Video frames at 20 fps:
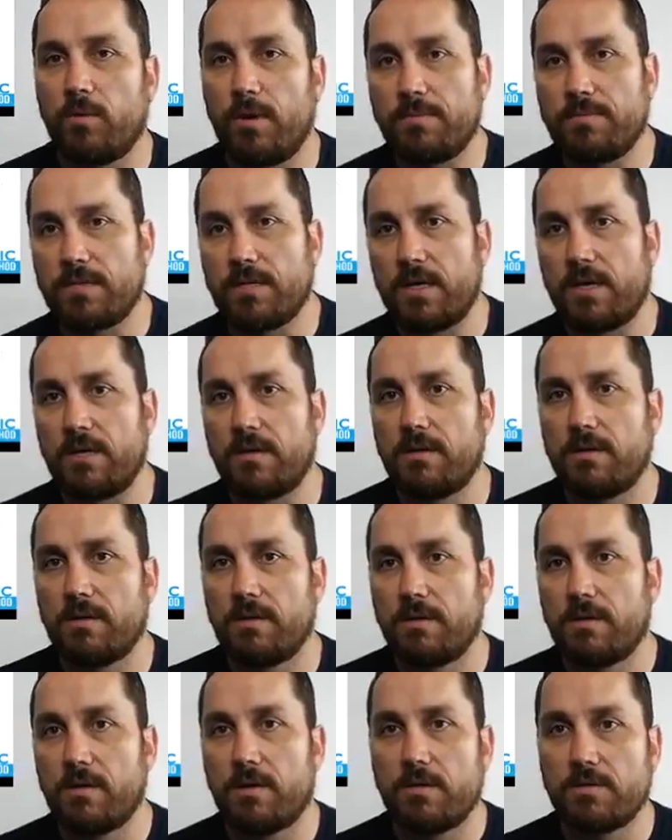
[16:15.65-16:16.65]
So people can
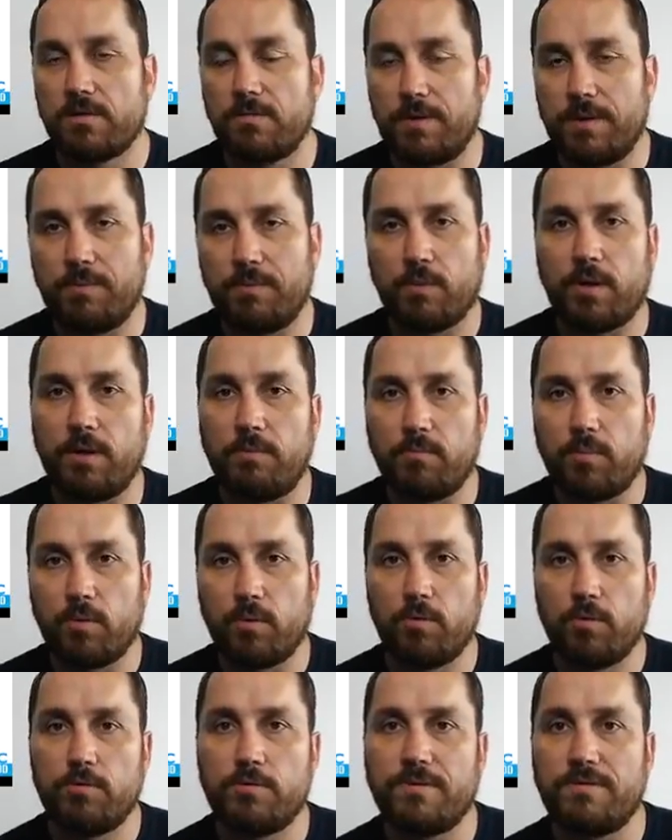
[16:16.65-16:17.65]
peruse and find the
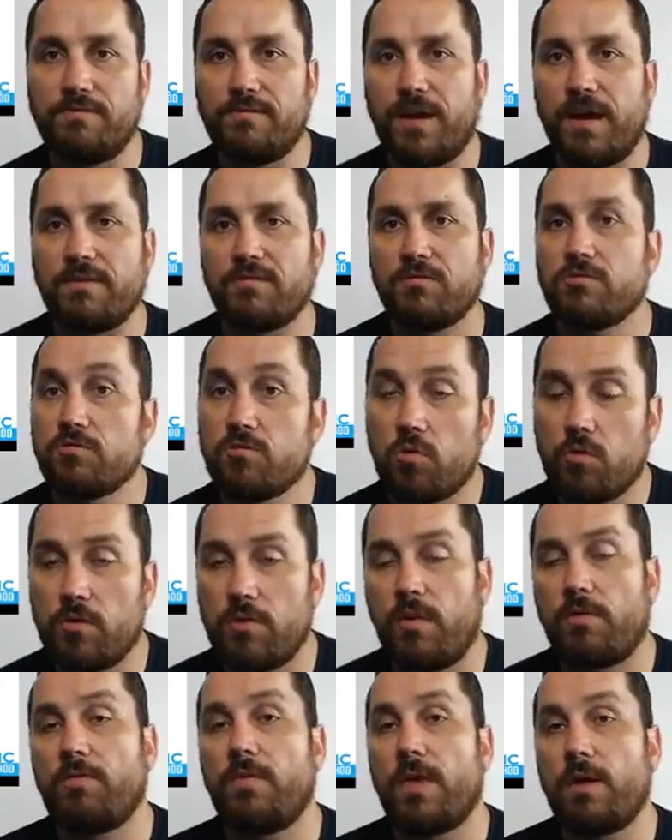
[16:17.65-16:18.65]
story that they want to hear
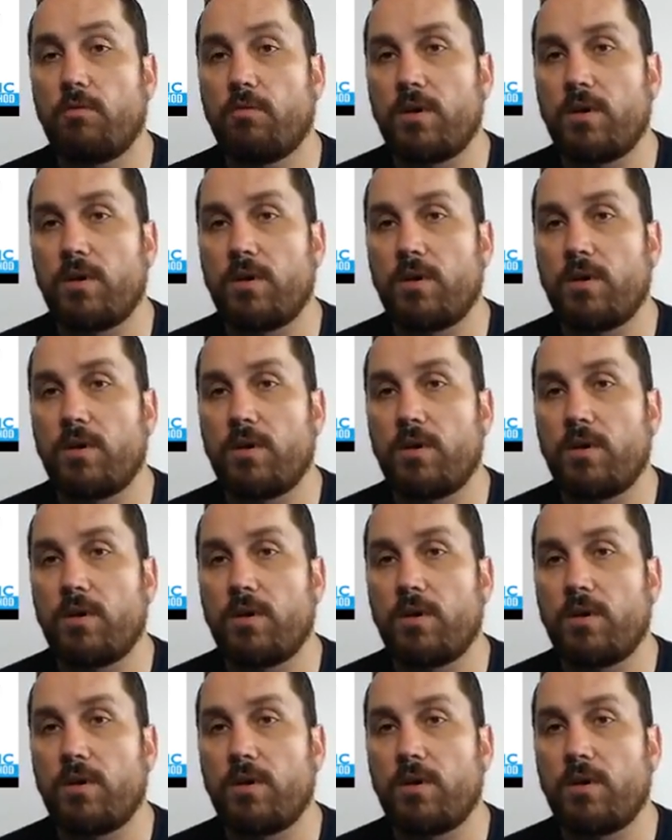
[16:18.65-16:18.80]
right then,